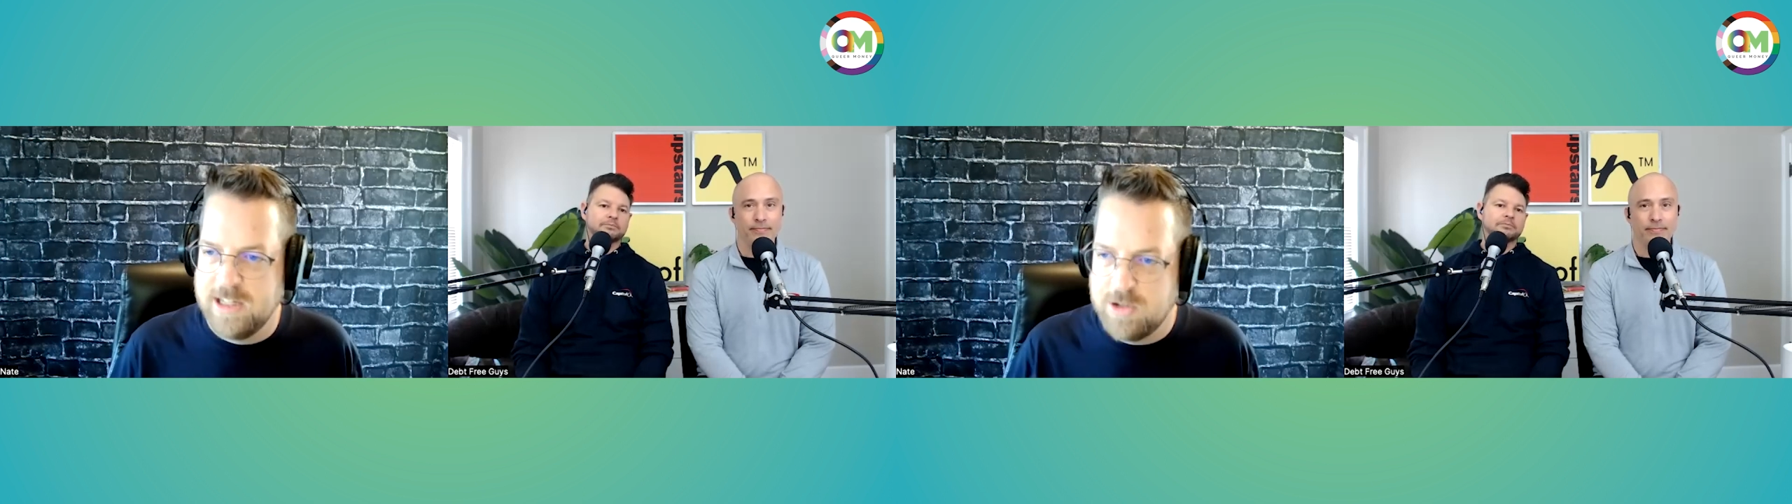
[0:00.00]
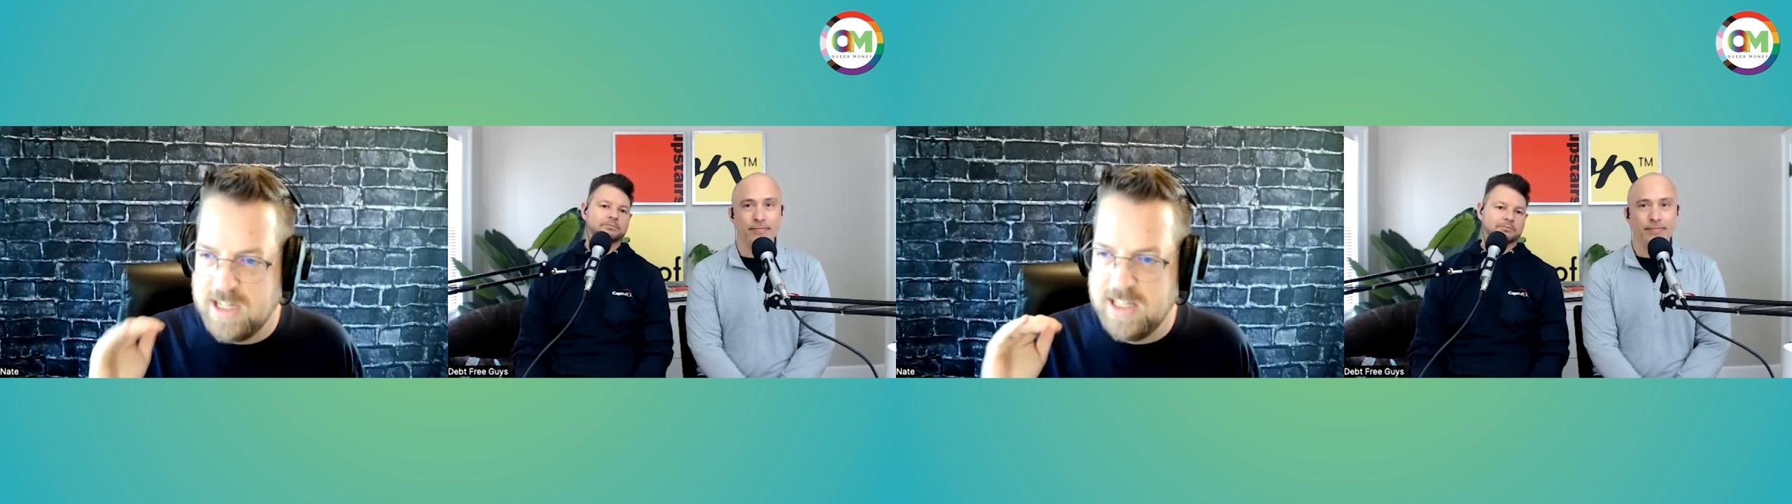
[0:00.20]

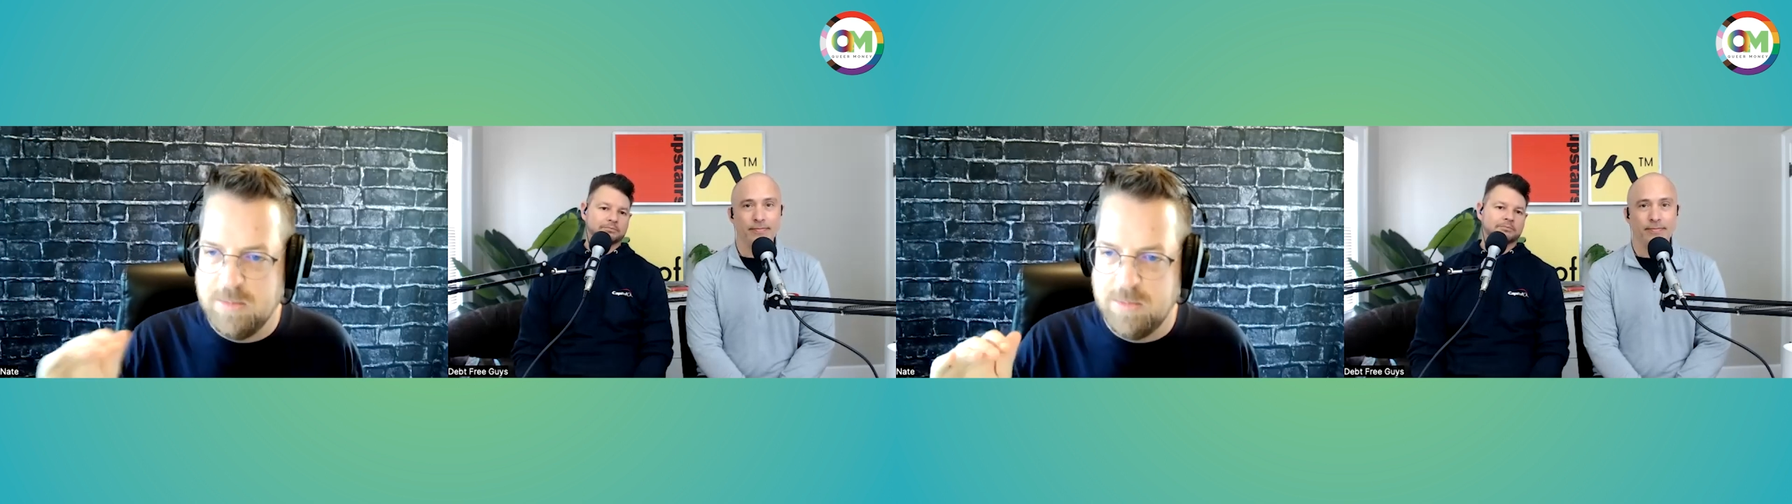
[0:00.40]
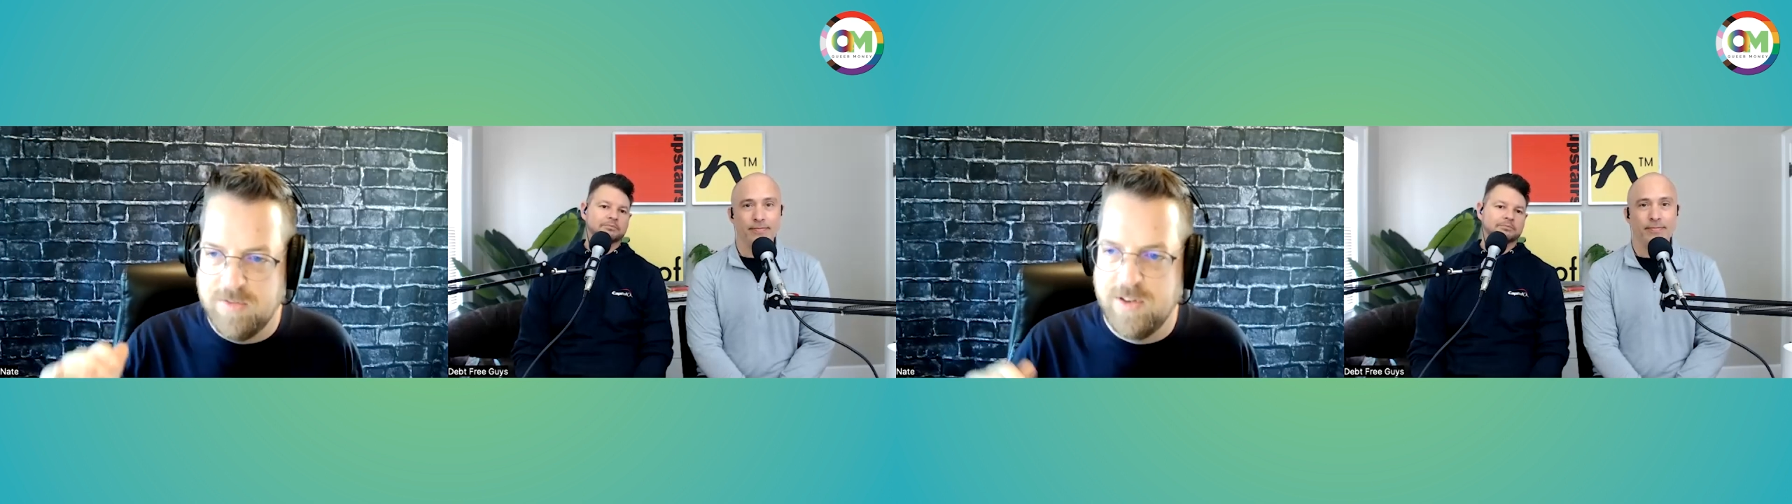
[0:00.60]
try to
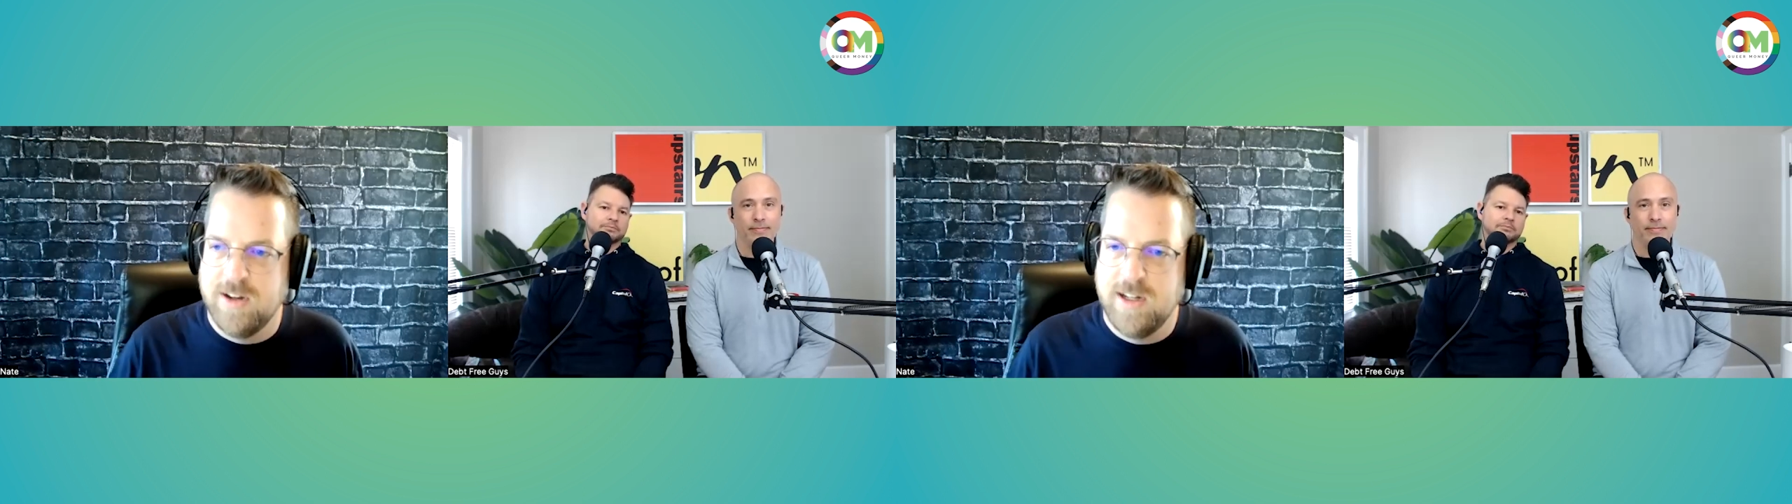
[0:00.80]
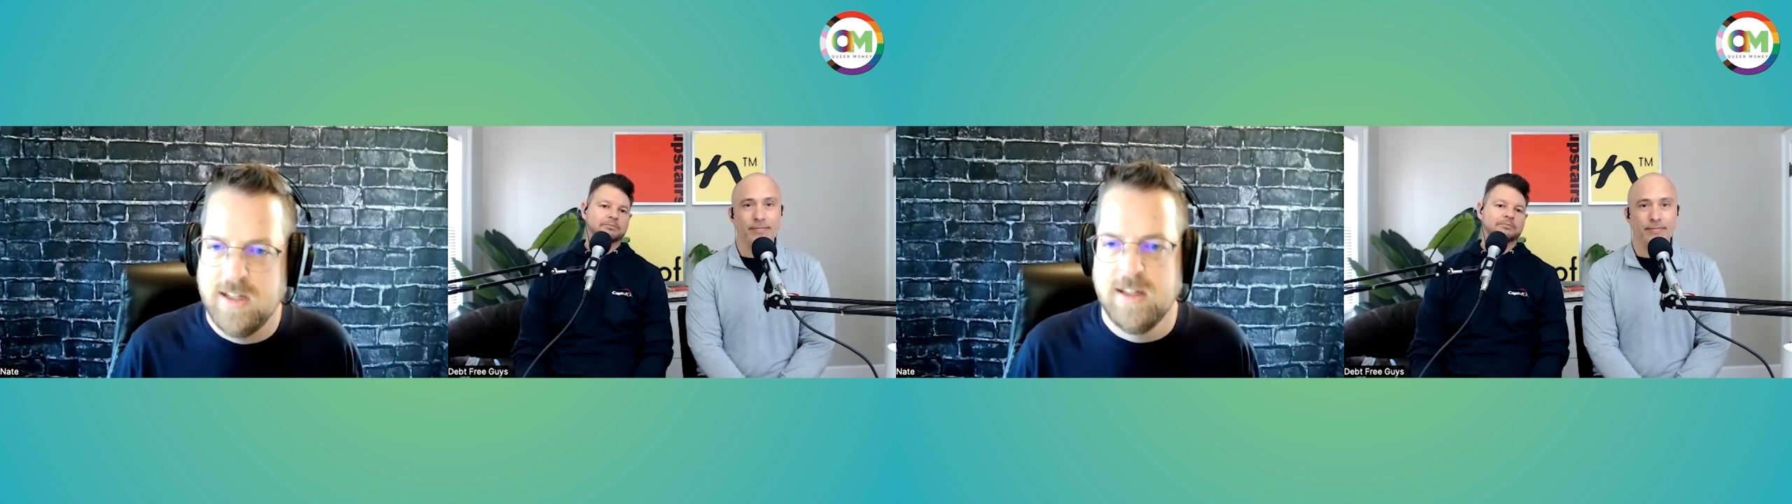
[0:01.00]
keep it
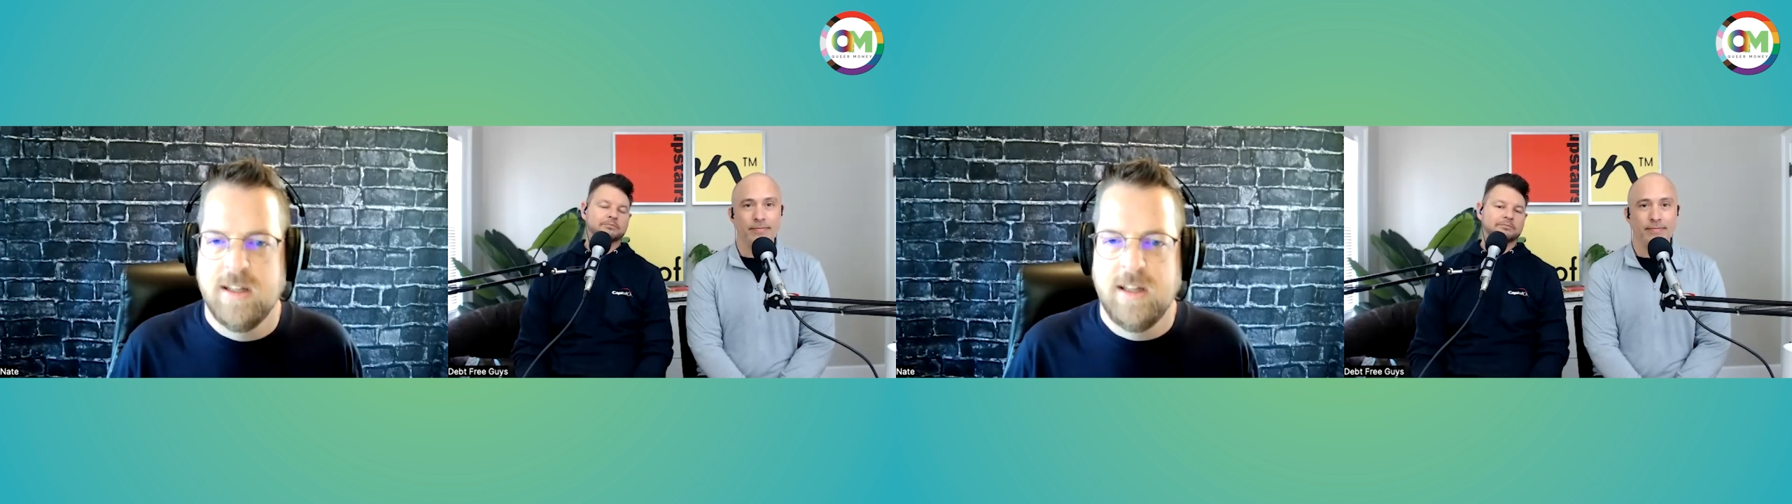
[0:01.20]
very